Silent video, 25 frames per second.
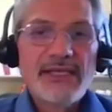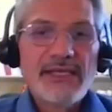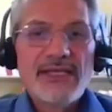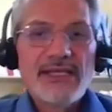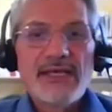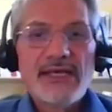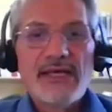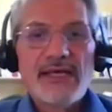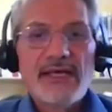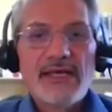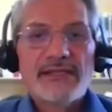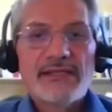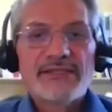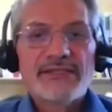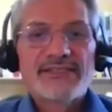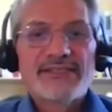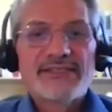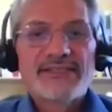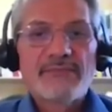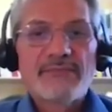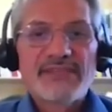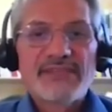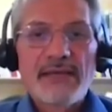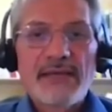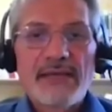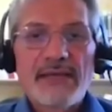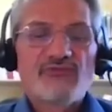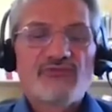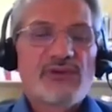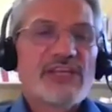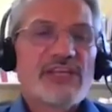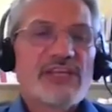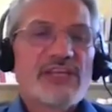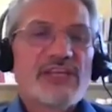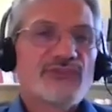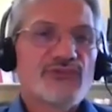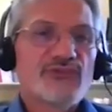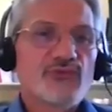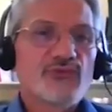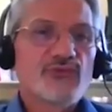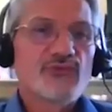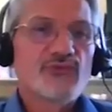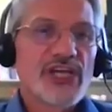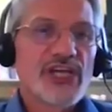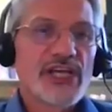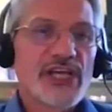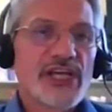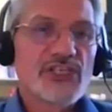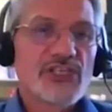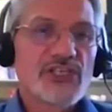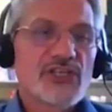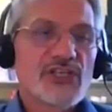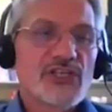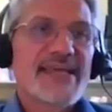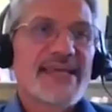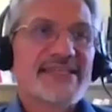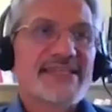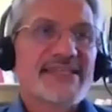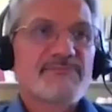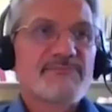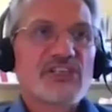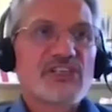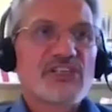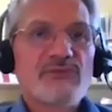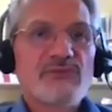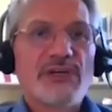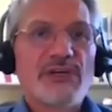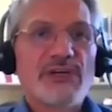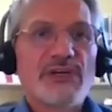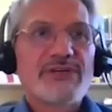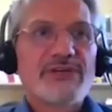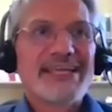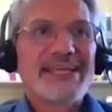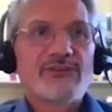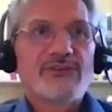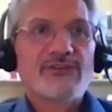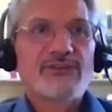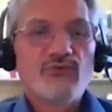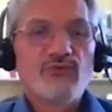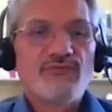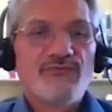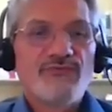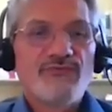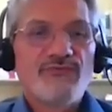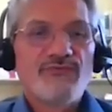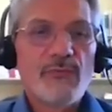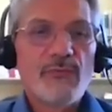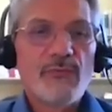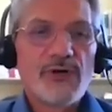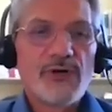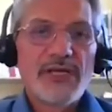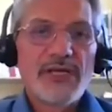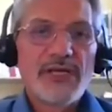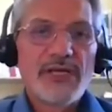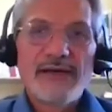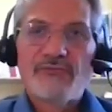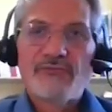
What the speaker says: and sometimes reluctance to change, especially when you get to former.